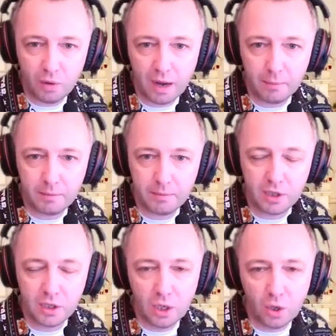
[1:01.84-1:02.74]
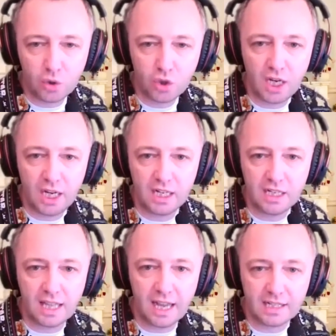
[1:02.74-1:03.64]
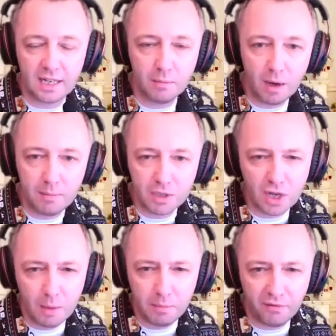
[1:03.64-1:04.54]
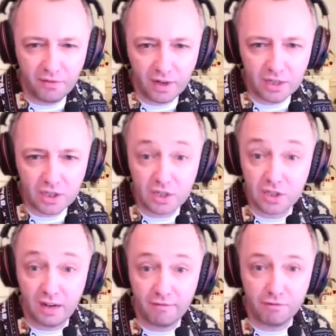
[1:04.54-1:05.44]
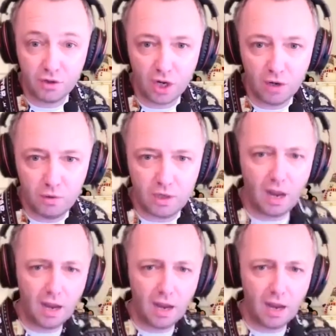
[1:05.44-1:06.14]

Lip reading: I'm going to be launching into that in a moment. But first, it's time for a joke.